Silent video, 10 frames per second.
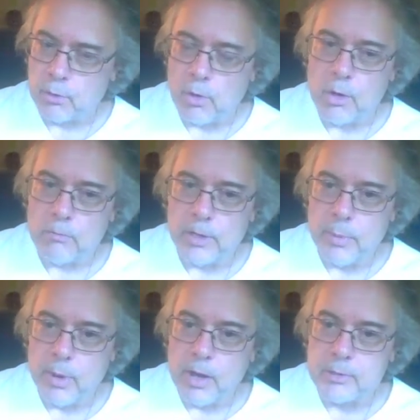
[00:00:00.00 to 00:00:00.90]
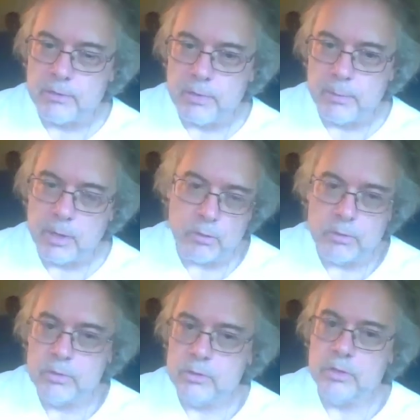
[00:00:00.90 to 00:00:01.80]
all really positive, I'm like, well, this
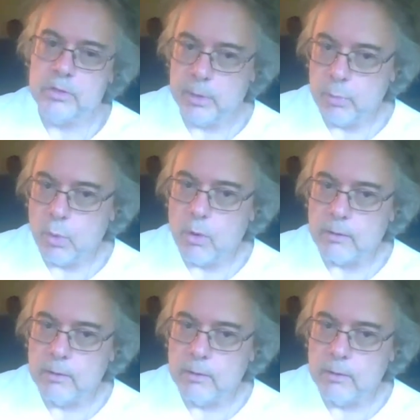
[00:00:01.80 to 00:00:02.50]
is just getting boring.